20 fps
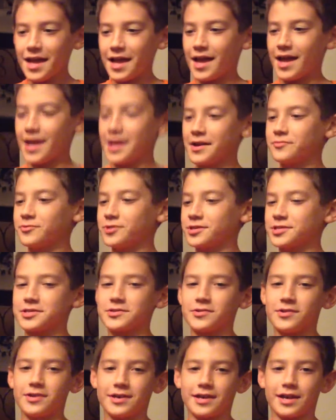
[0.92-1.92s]
Hey, what's
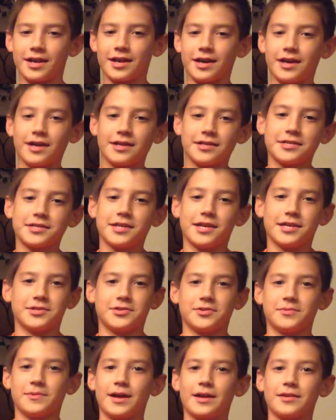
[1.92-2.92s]
going on, guys?
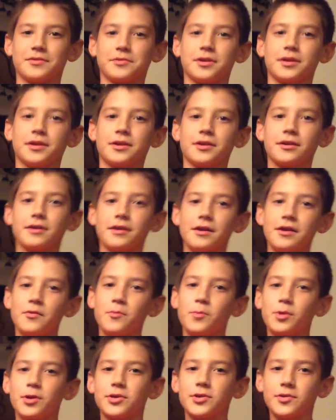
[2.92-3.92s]
Taster Valor here.
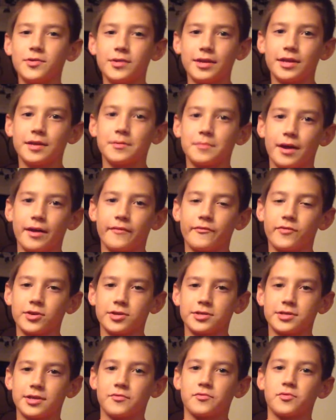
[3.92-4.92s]
We're doing my
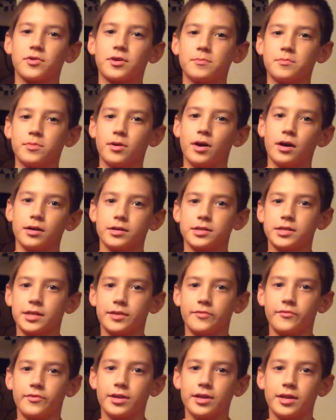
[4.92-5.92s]
first ever
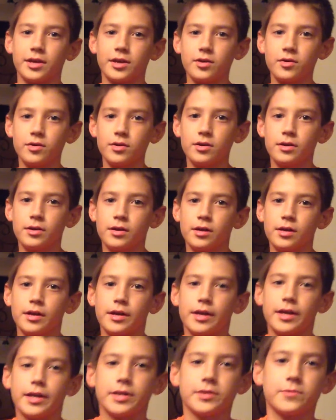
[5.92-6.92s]
unboxing video,
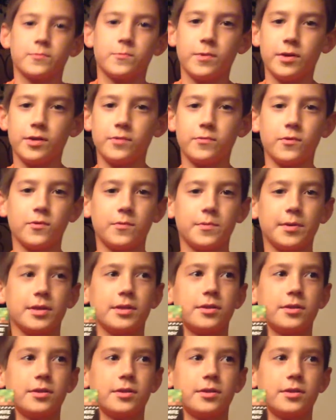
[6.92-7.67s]
and we will be